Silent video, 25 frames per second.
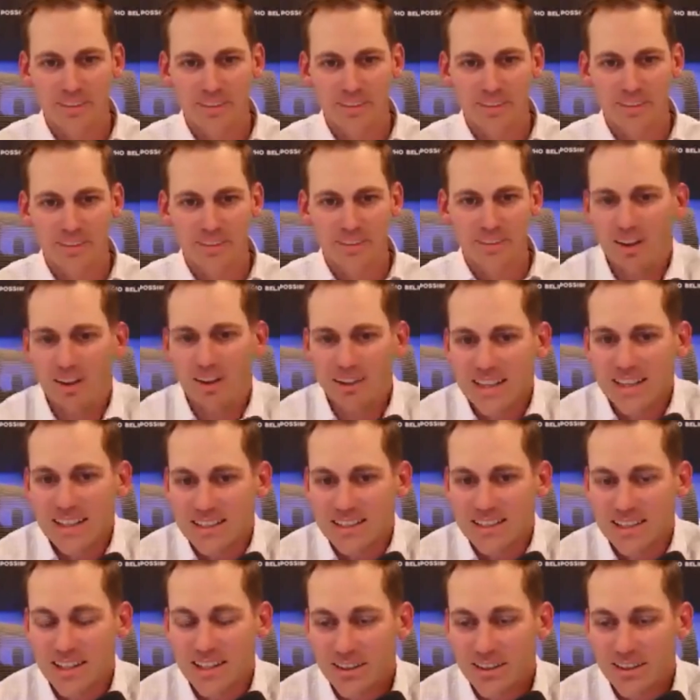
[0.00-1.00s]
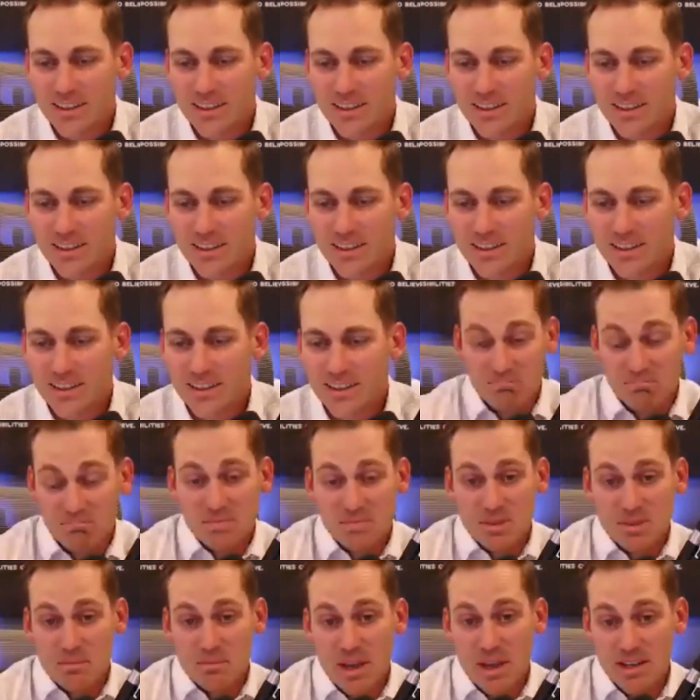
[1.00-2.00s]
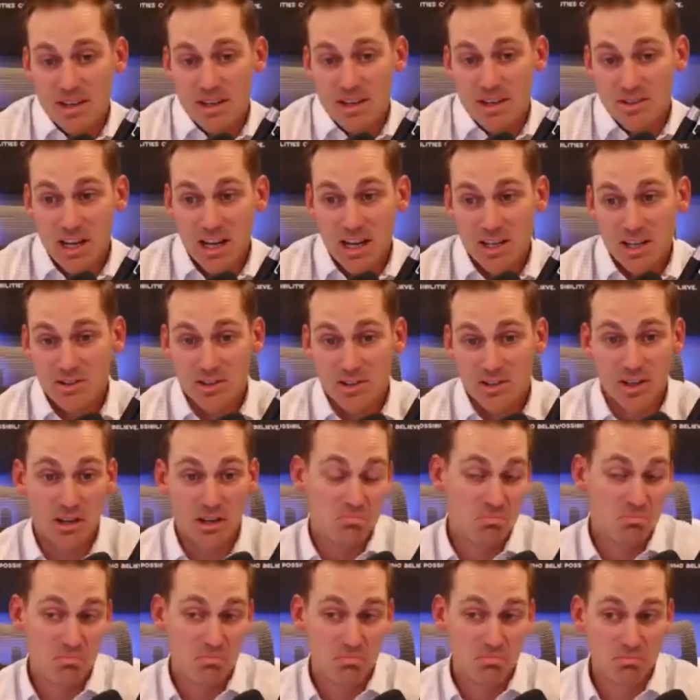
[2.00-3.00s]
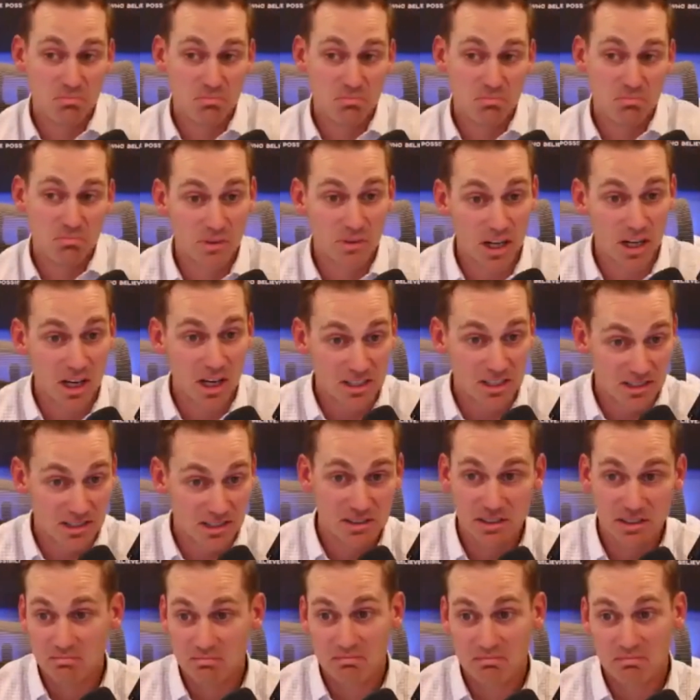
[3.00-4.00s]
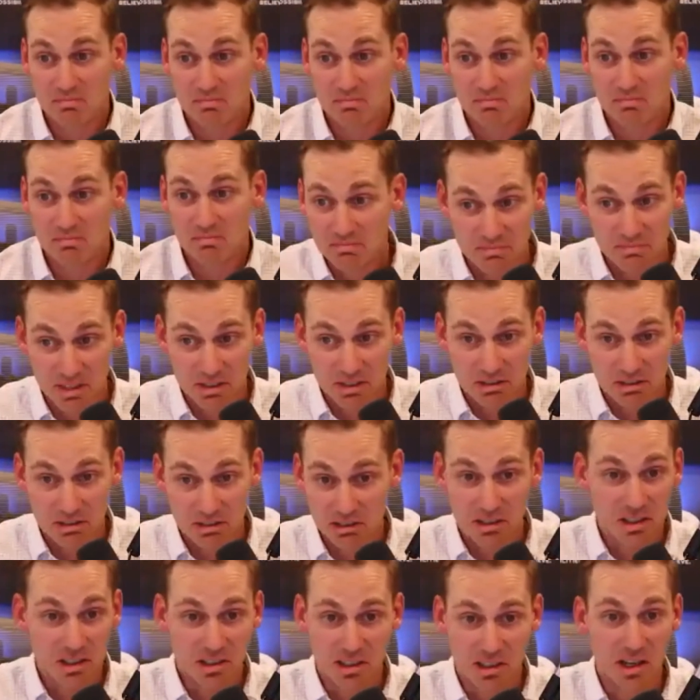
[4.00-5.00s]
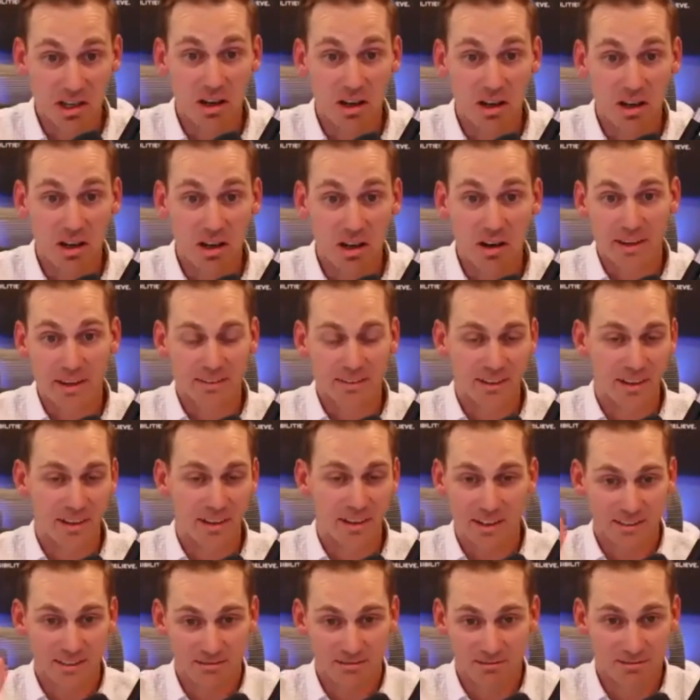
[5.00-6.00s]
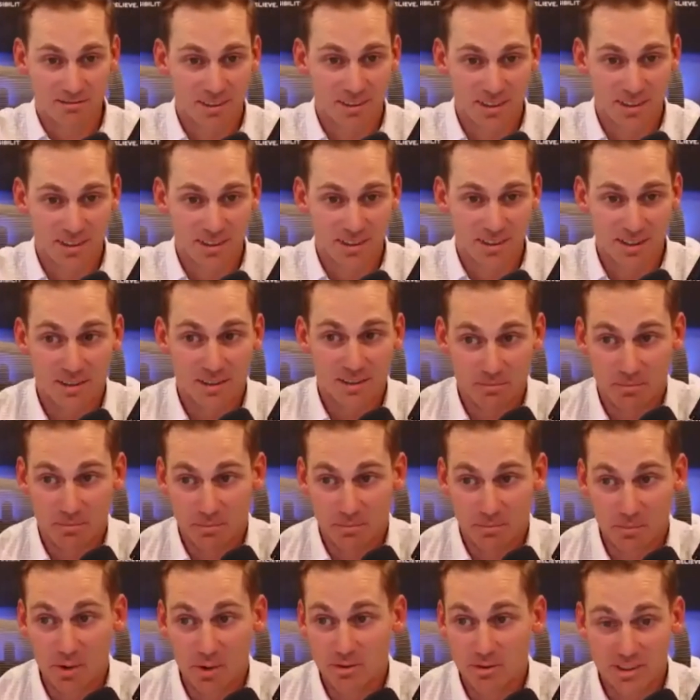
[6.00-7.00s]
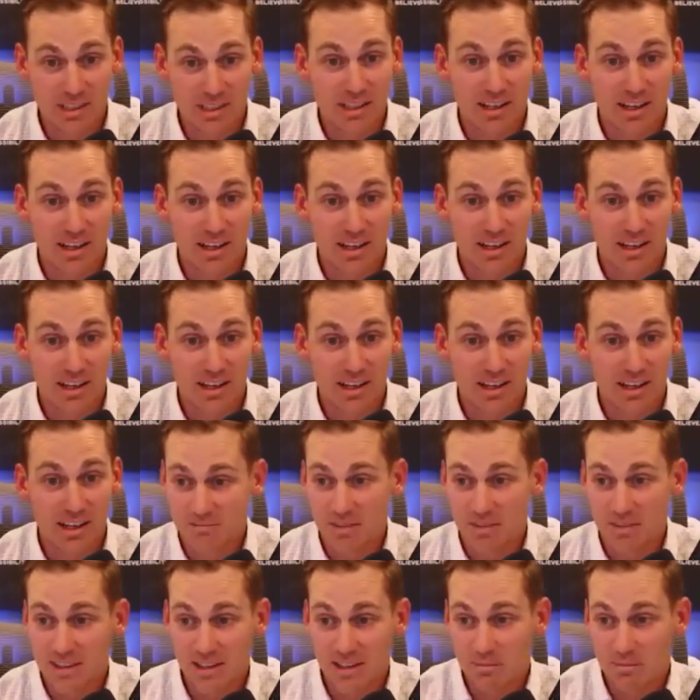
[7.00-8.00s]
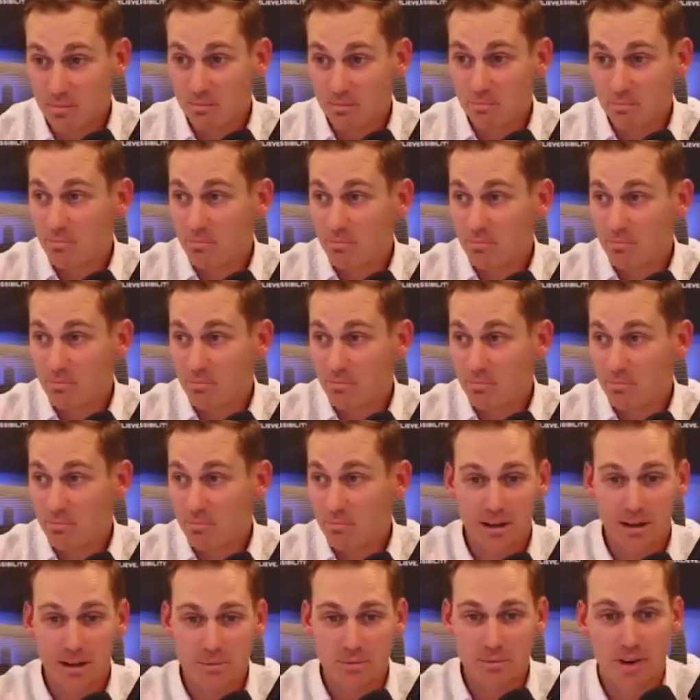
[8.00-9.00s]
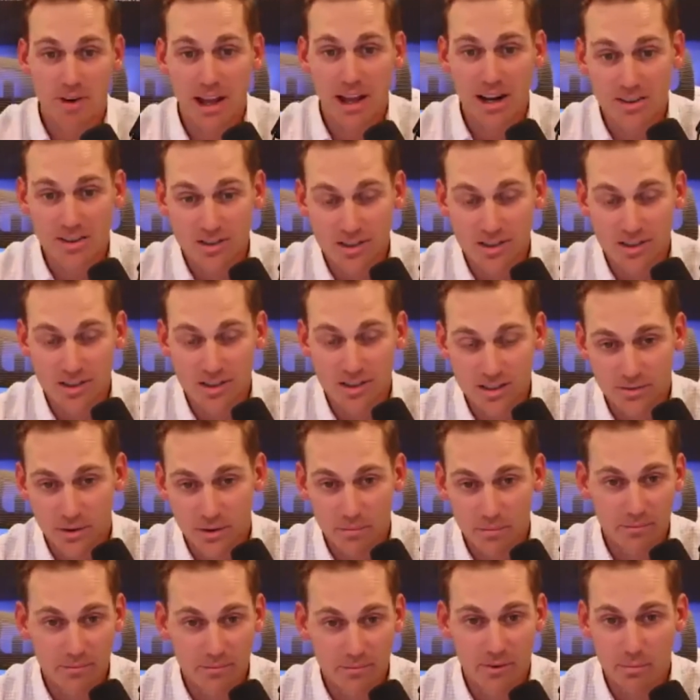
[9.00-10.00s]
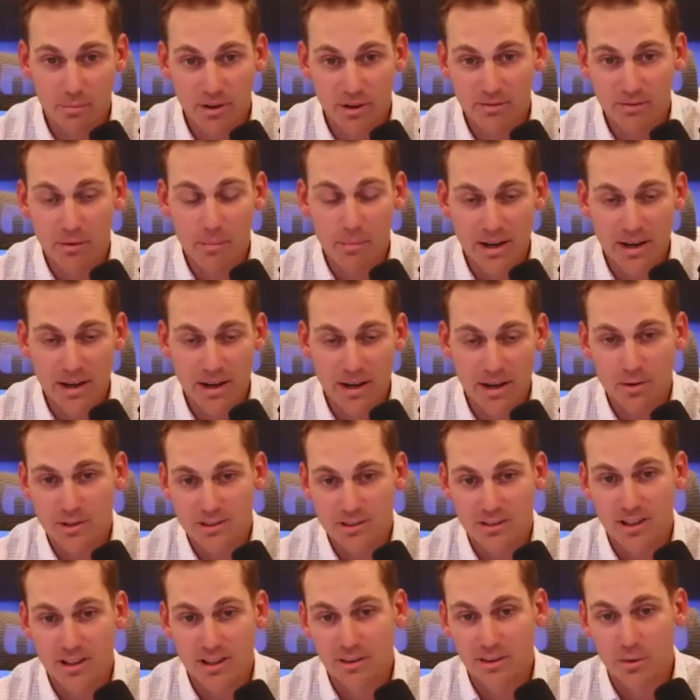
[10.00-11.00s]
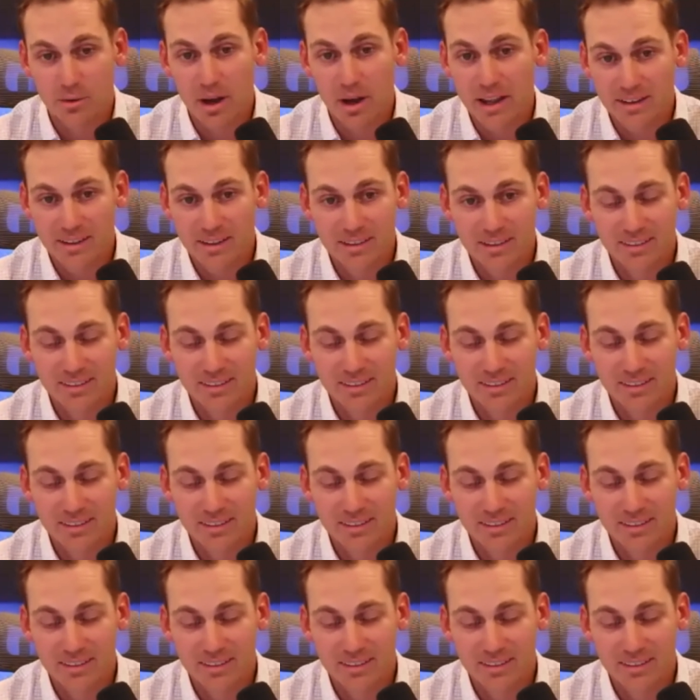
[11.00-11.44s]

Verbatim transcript: All it takes here is like some education, some guts, and you're good to go, man. Like, mostly guts, and then picking up strategies from different mentors along the way.